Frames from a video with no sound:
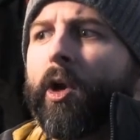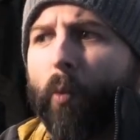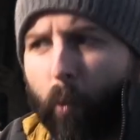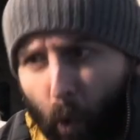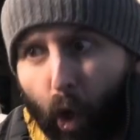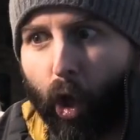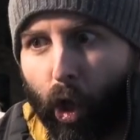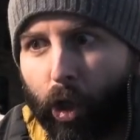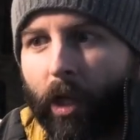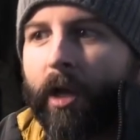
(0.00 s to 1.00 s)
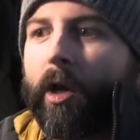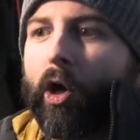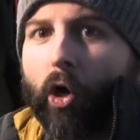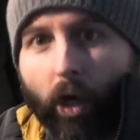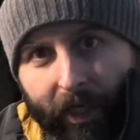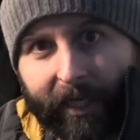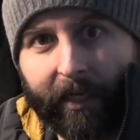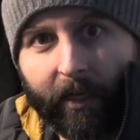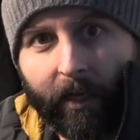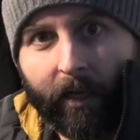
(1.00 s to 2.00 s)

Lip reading: wool hoodie,